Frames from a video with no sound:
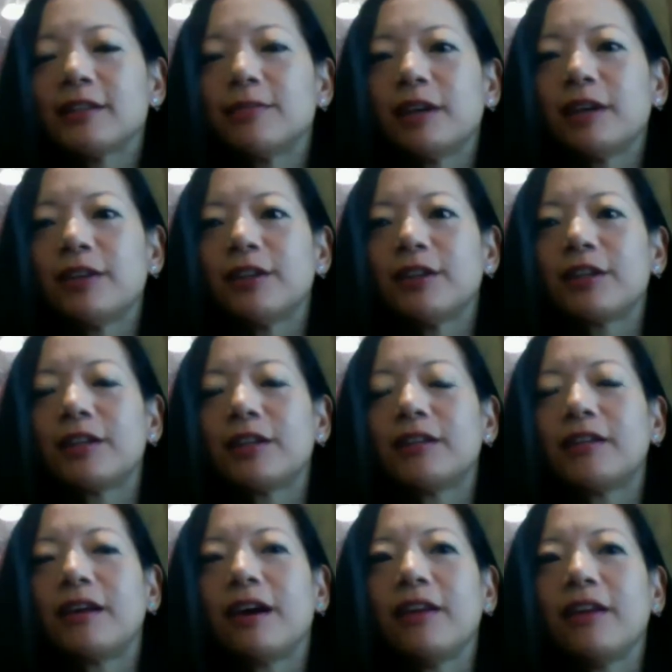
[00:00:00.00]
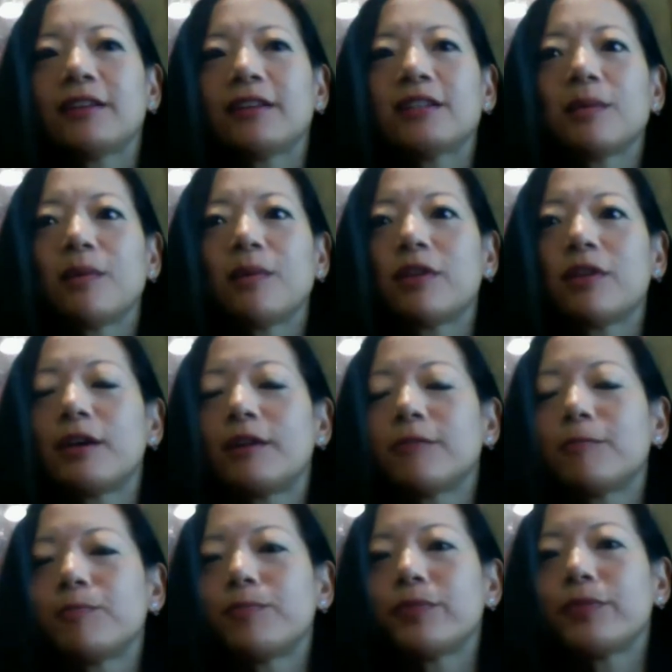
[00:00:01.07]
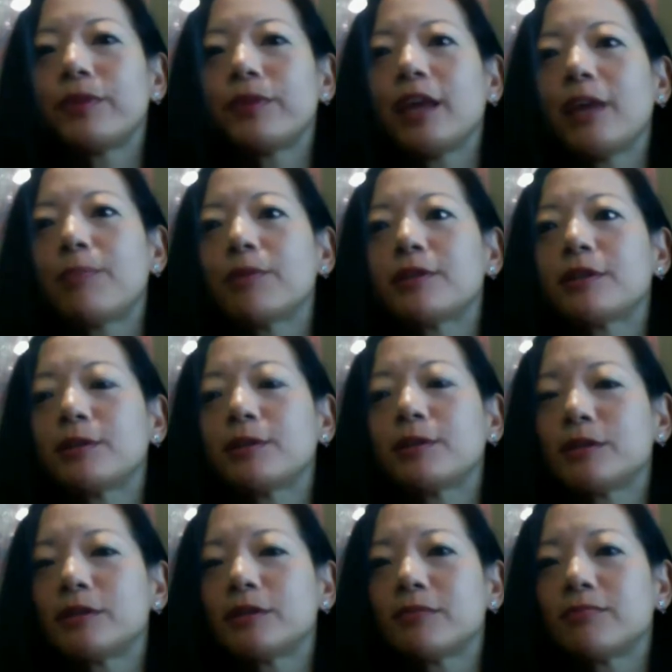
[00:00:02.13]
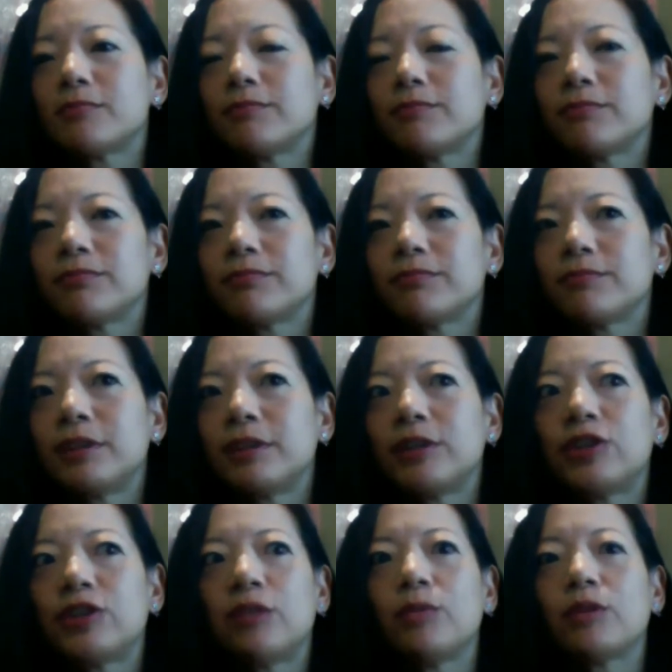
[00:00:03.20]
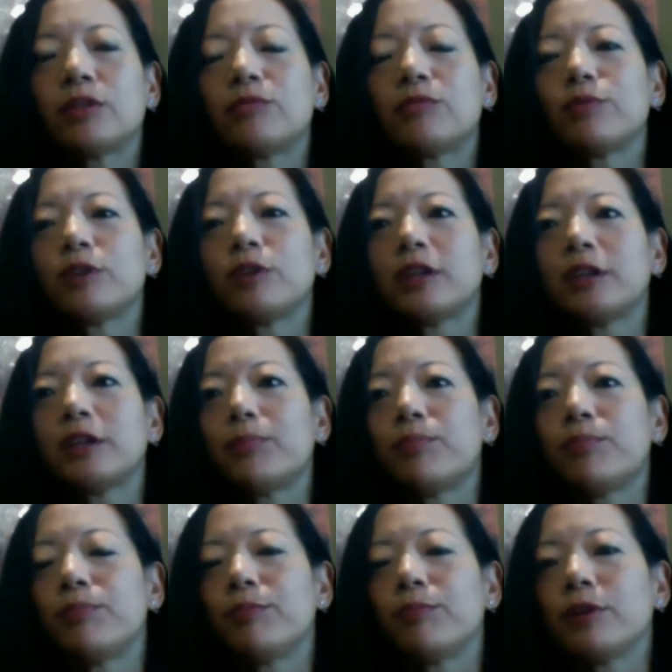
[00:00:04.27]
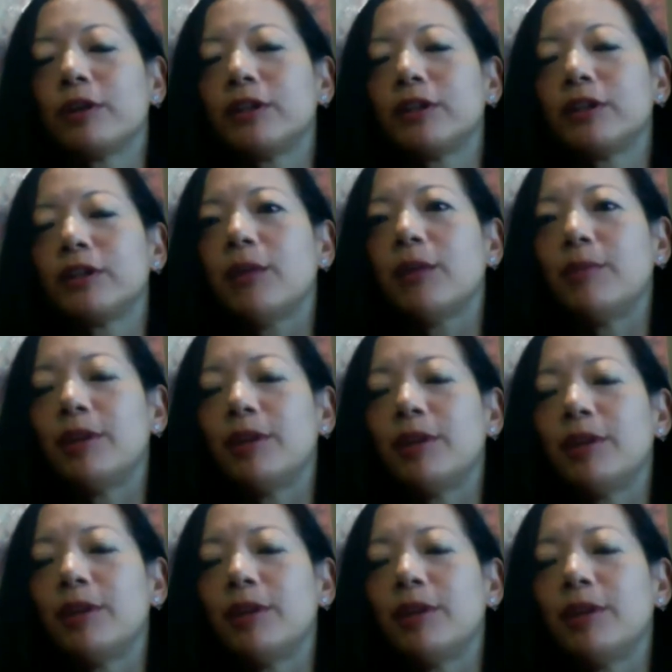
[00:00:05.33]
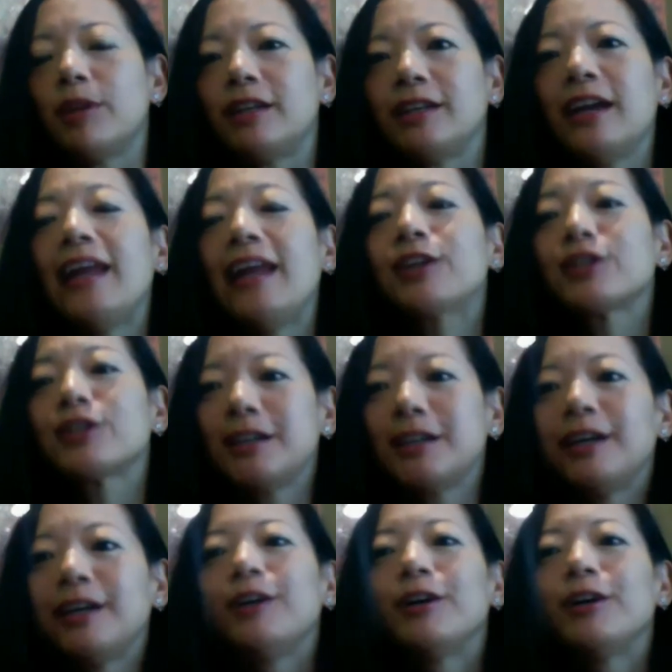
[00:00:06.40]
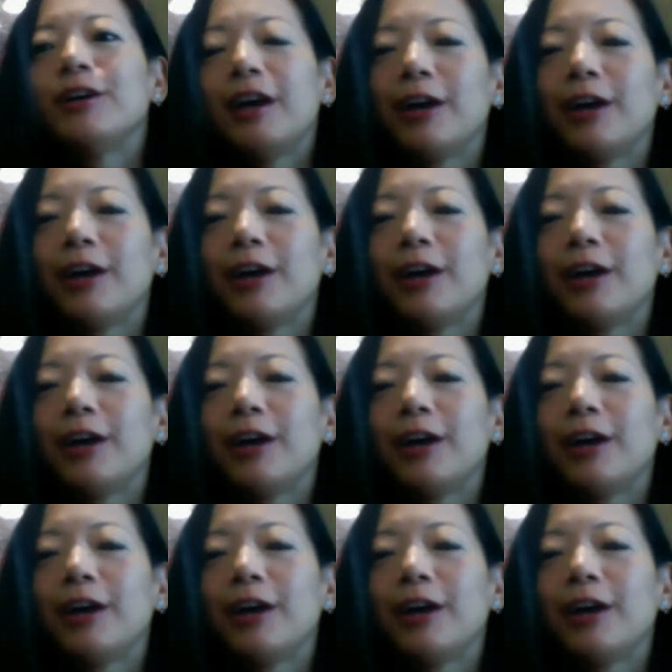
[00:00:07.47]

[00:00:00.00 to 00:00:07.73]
I mean, I think some of the episodes that she was really, really dominant in, and actually